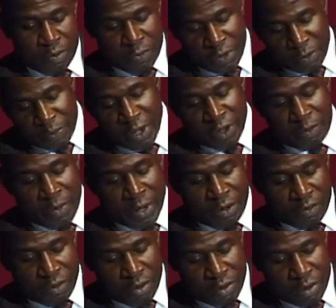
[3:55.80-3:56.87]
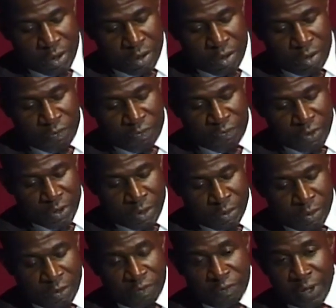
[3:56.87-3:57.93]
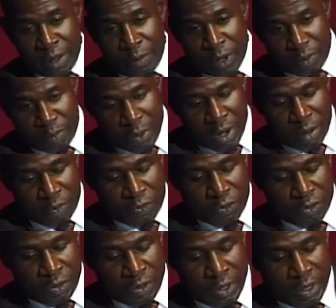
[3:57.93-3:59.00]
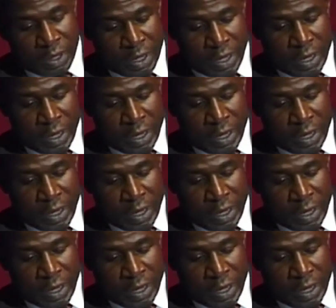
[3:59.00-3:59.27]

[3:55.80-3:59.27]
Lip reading: Replacement of the filament bulbs to the